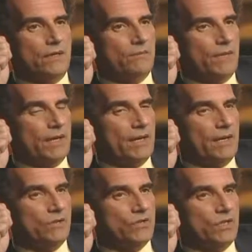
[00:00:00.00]
in
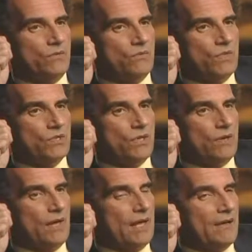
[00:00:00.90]
biology which
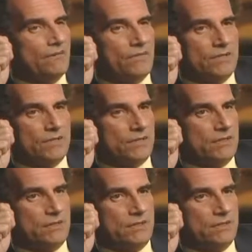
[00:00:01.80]
are
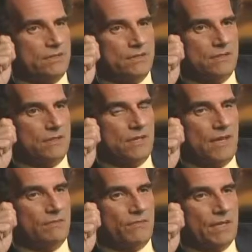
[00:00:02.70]
obviously
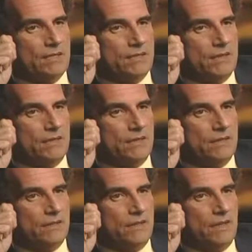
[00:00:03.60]
not based
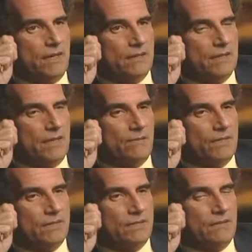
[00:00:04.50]
on
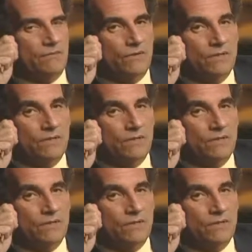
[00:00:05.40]
common descent.